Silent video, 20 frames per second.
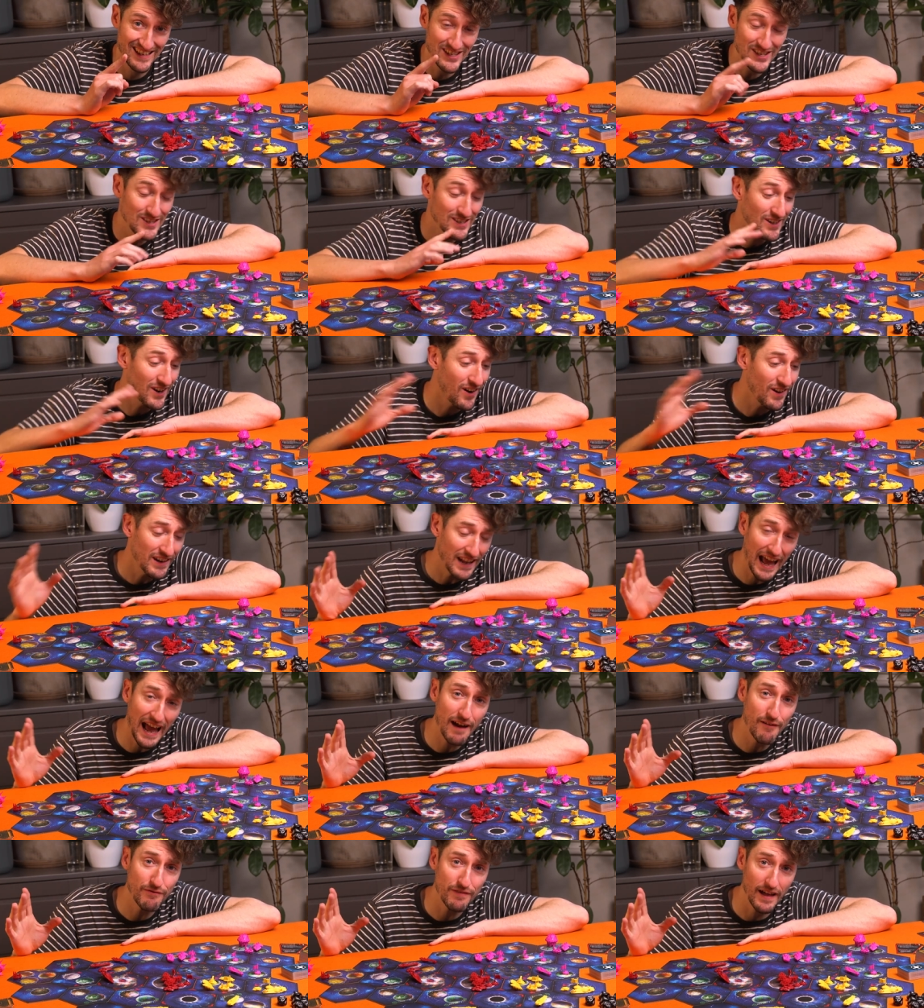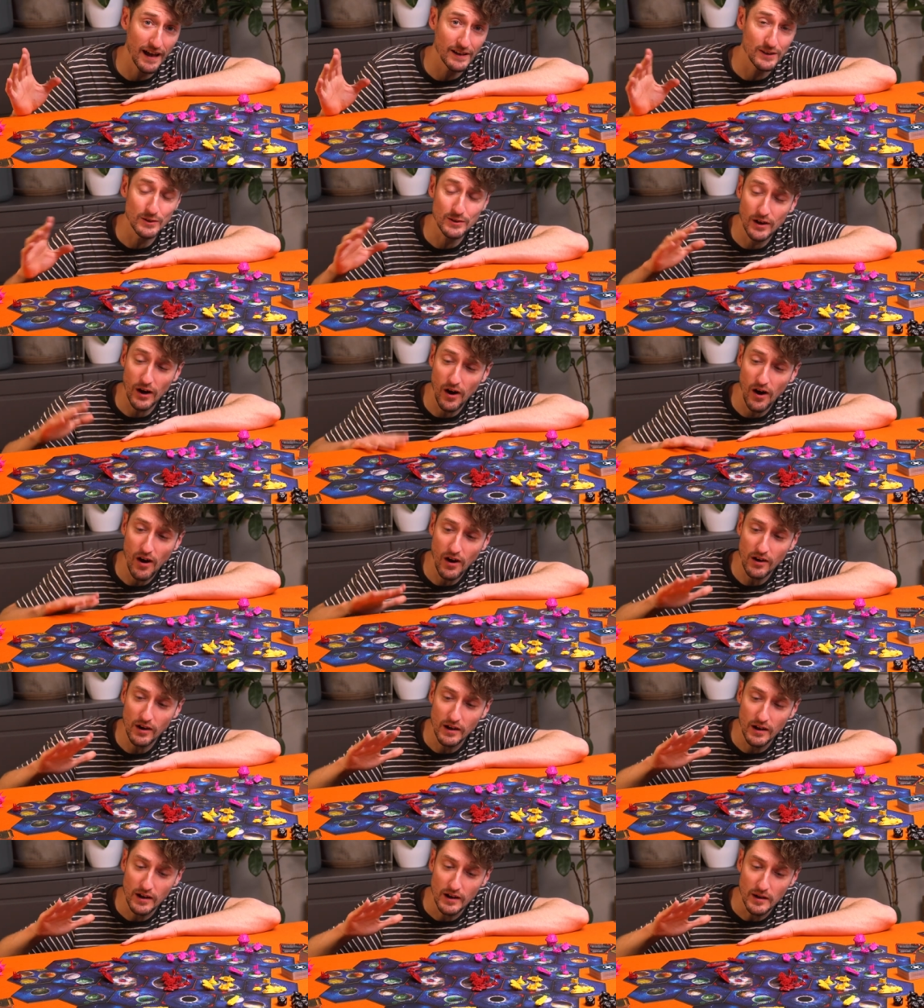You can't have that. You
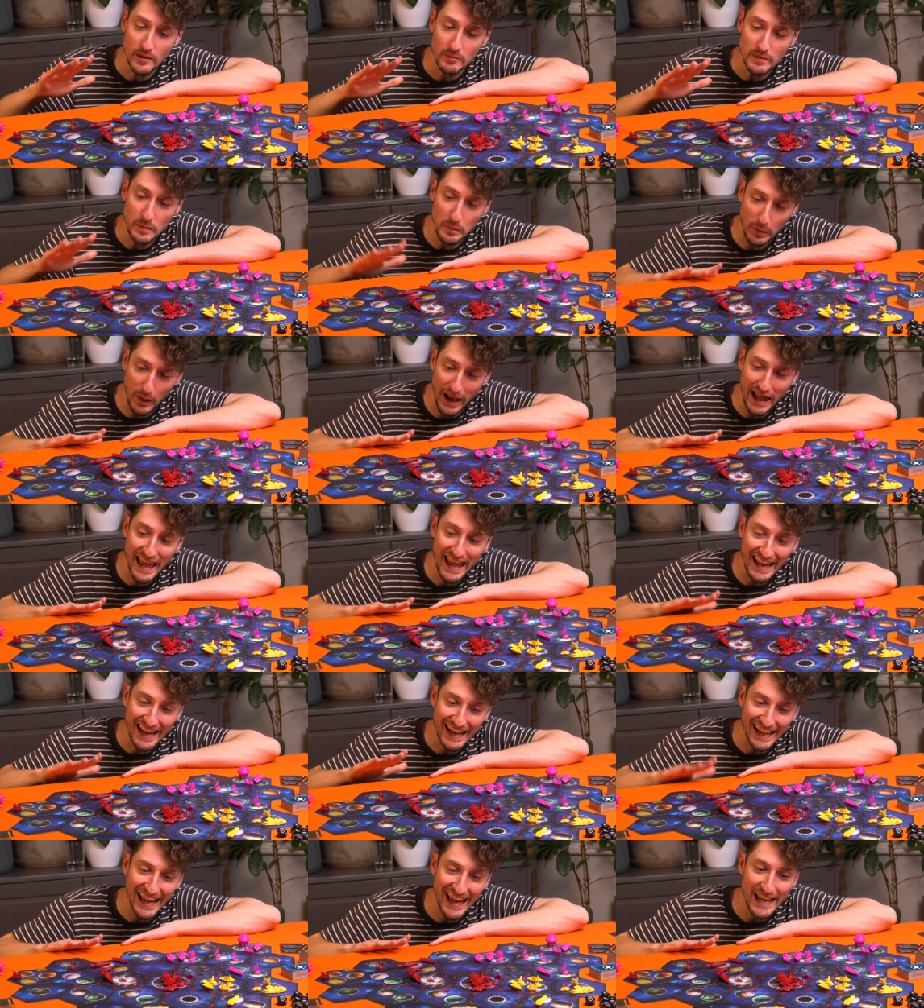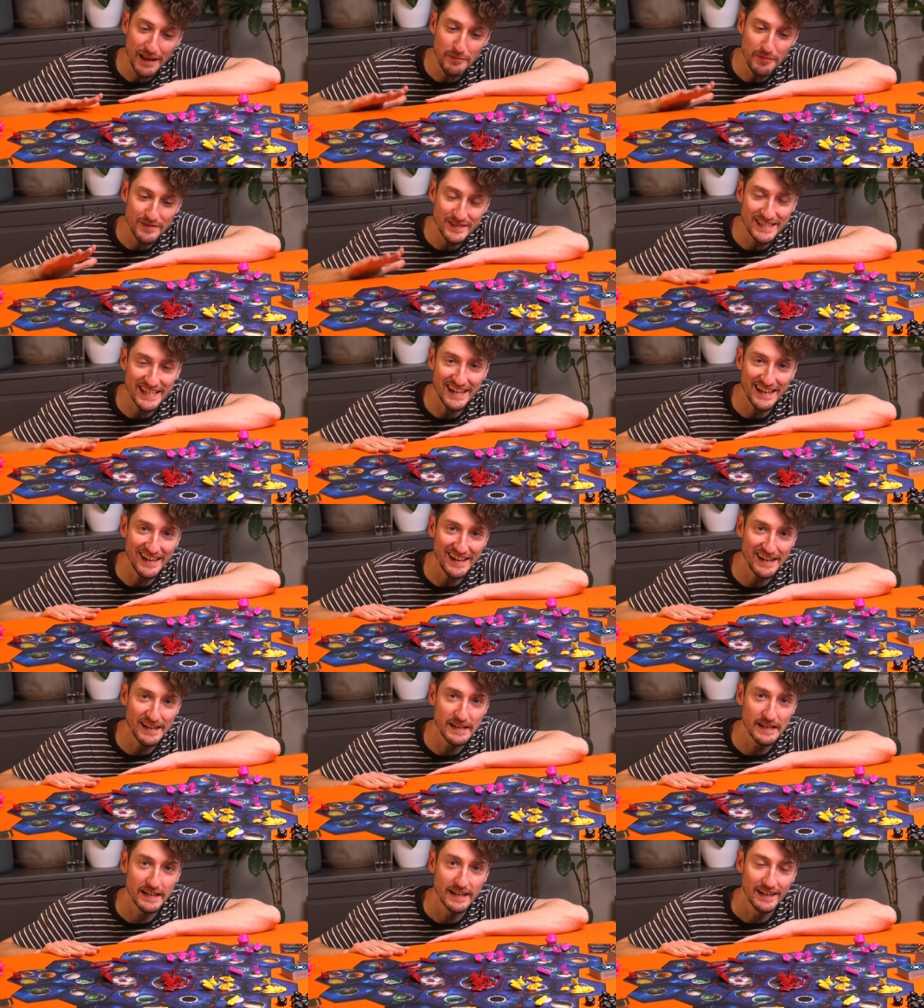can't be playing a game of
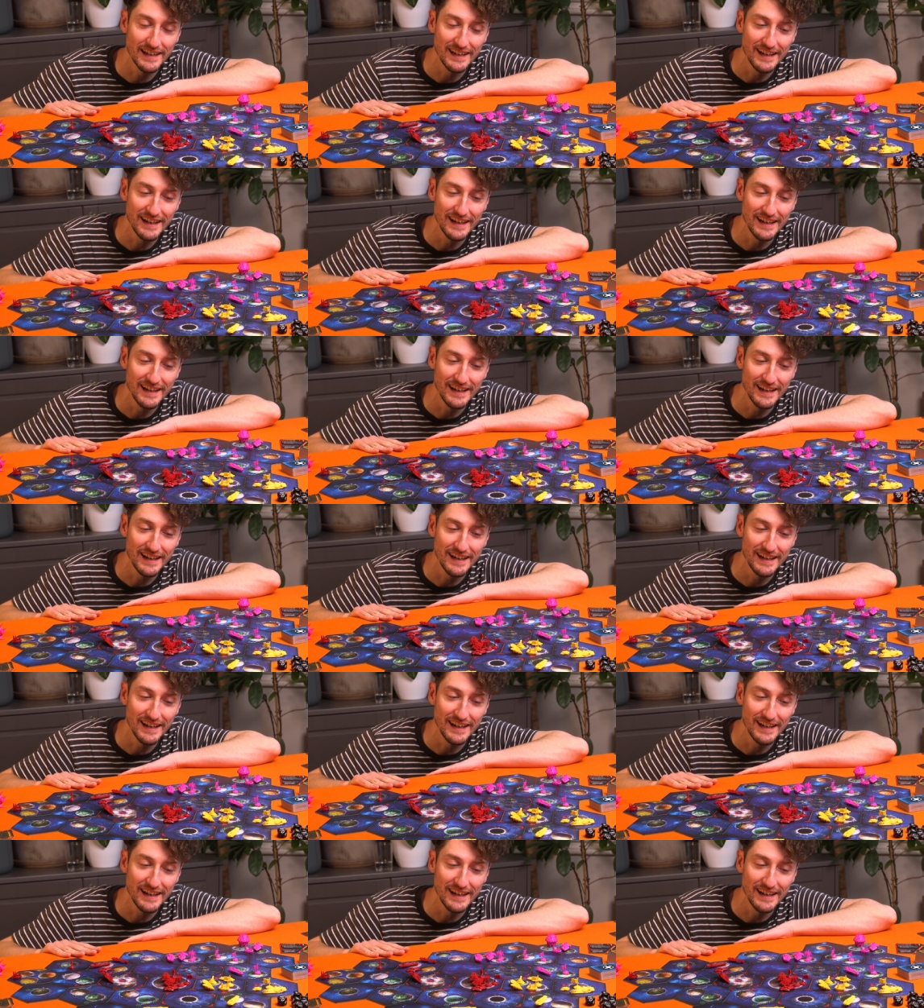TI